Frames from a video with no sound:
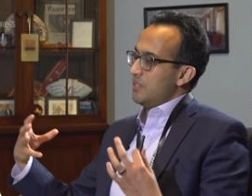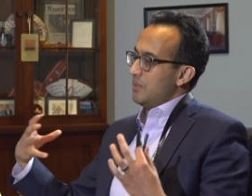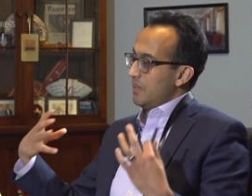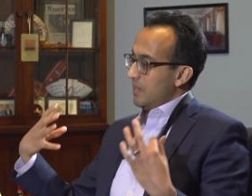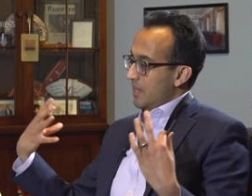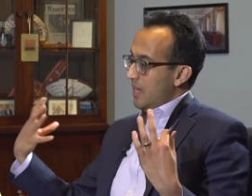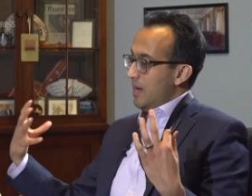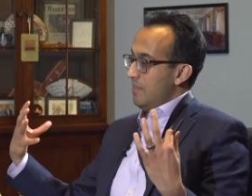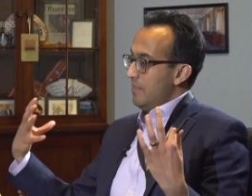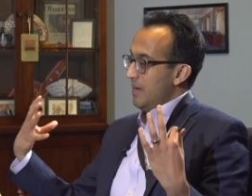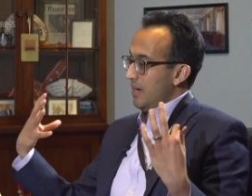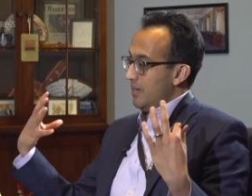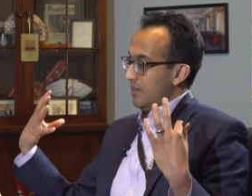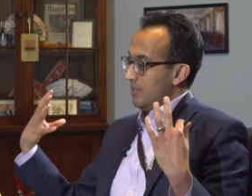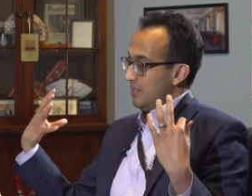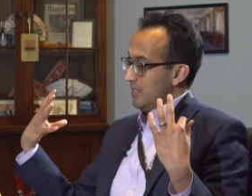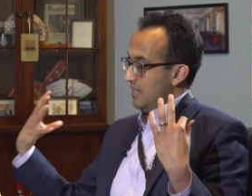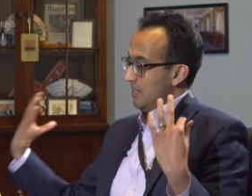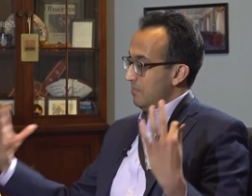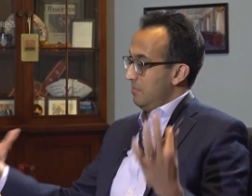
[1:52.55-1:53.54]
with
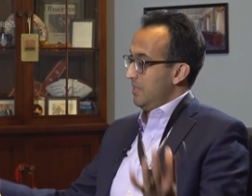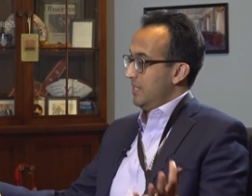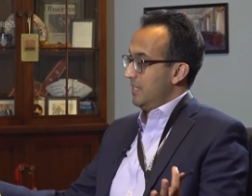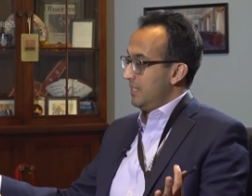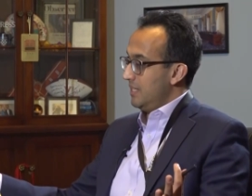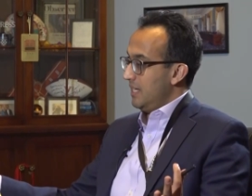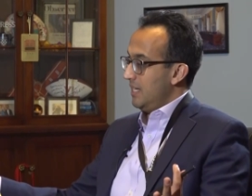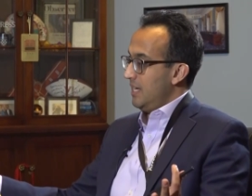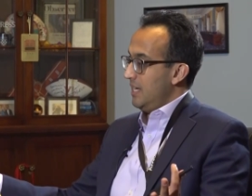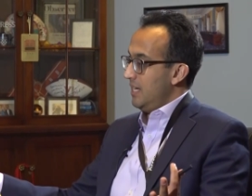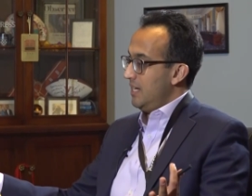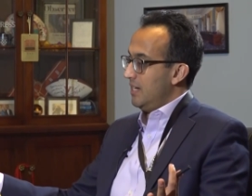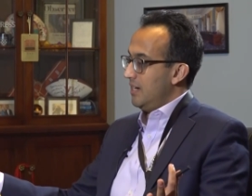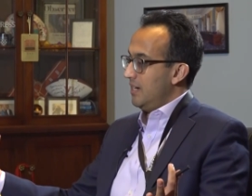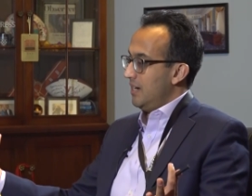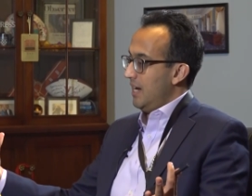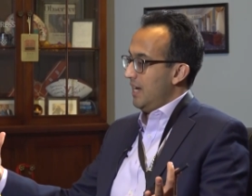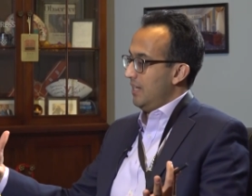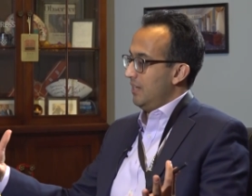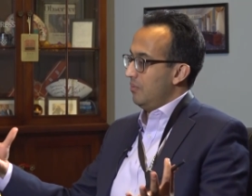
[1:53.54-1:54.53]
lawmakers in the building
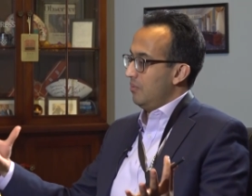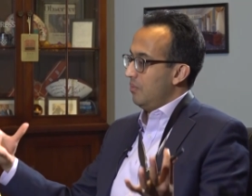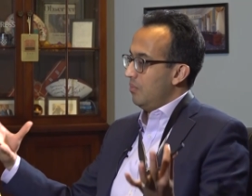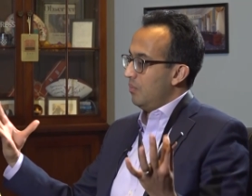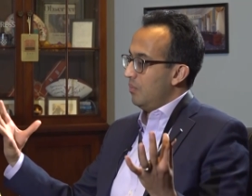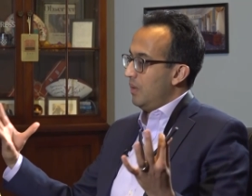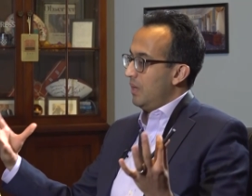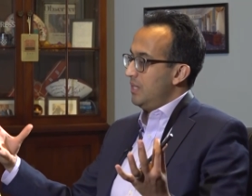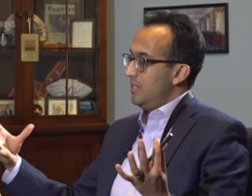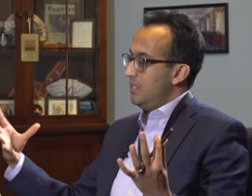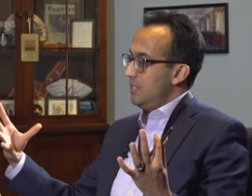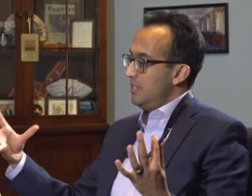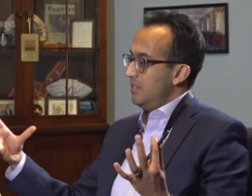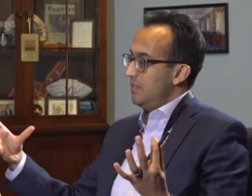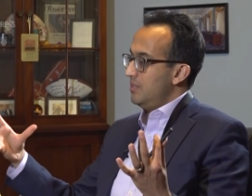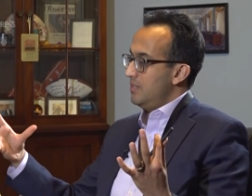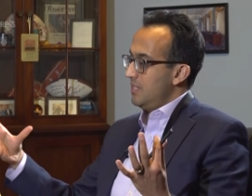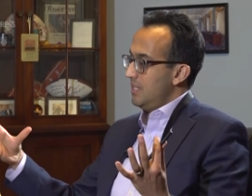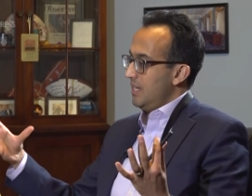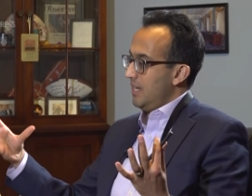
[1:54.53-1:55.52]
here? And what do you
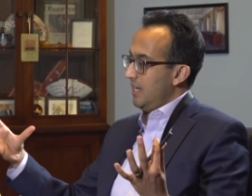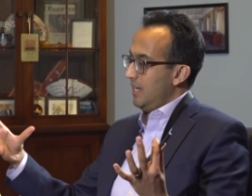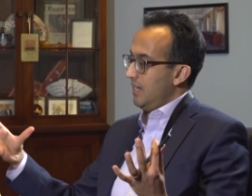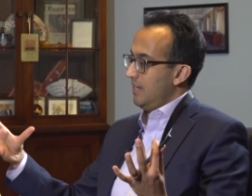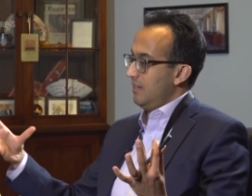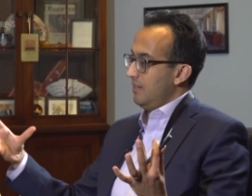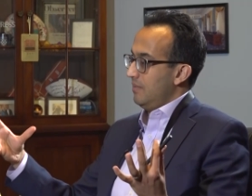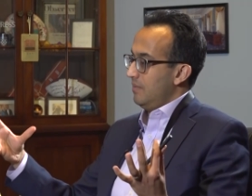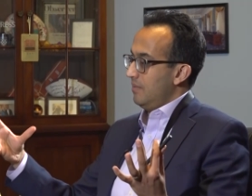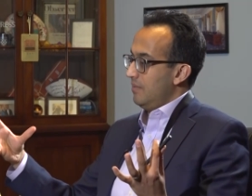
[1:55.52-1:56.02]
see